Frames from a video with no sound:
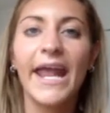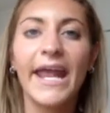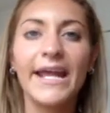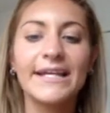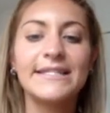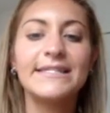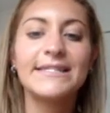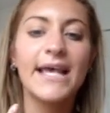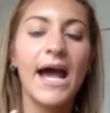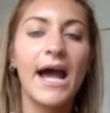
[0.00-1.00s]

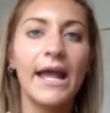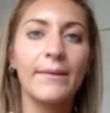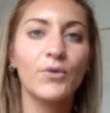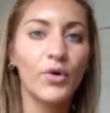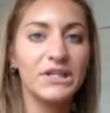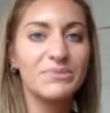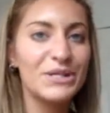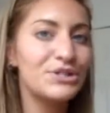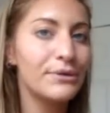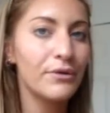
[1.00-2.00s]
And I'm going to
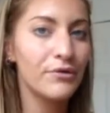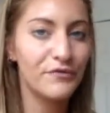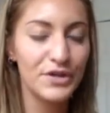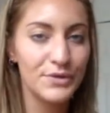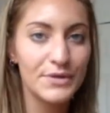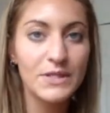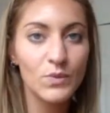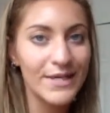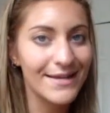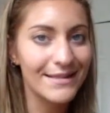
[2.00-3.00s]
be doing reviews
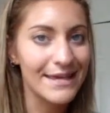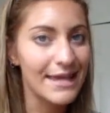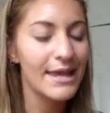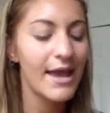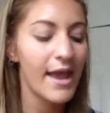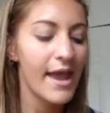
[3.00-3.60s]
weekly